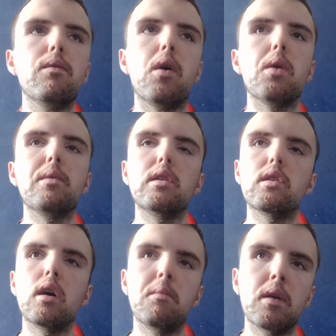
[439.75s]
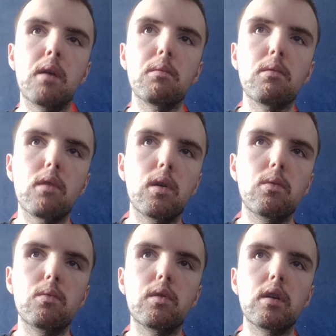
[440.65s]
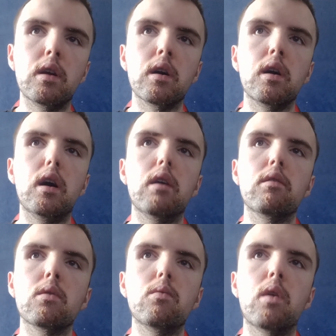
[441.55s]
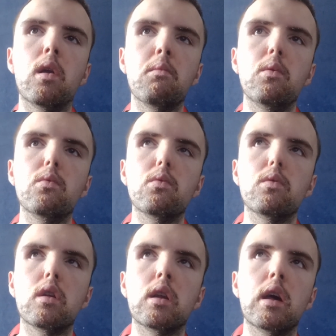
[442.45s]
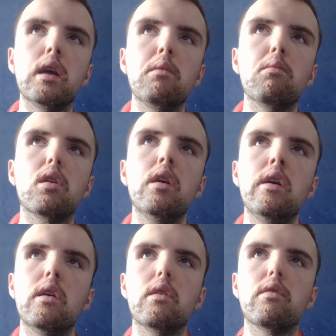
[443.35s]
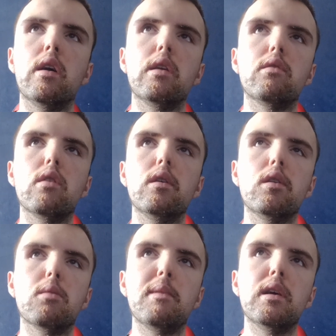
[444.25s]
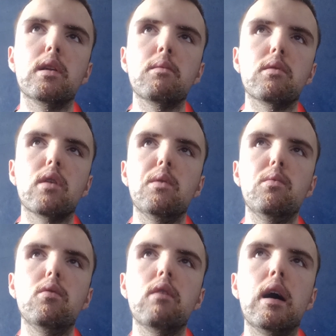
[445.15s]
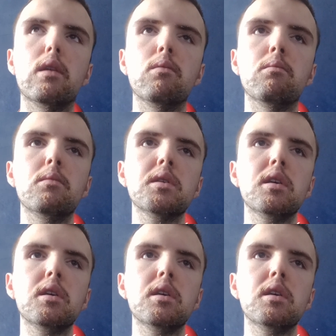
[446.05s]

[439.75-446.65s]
following someone up the road in a car, calling them all sorts of names, and trying to chat and spit at them and chat water at them,